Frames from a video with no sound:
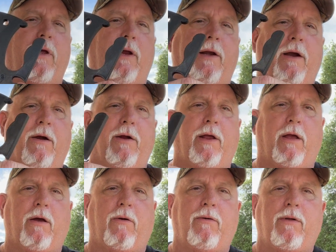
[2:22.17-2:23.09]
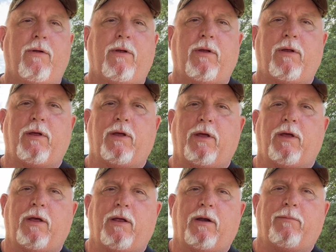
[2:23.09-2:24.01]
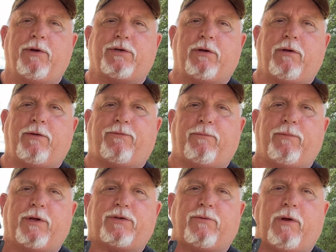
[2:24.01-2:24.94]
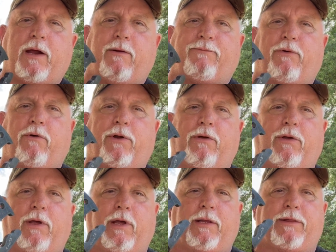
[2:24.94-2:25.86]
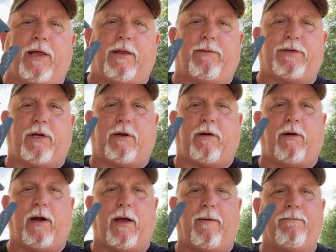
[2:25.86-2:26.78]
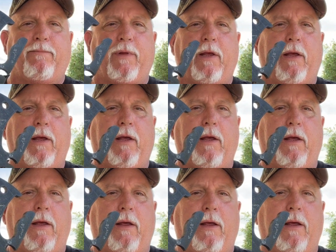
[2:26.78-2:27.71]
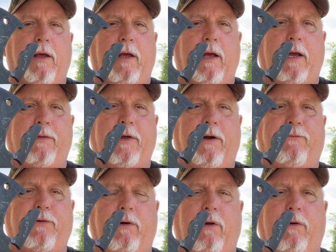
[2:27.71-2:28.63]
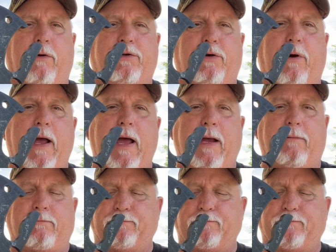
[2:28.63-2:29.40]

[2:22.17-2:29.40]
and there you go. Let me show you from this way how far you can get that sucker out. And then if you're on a track,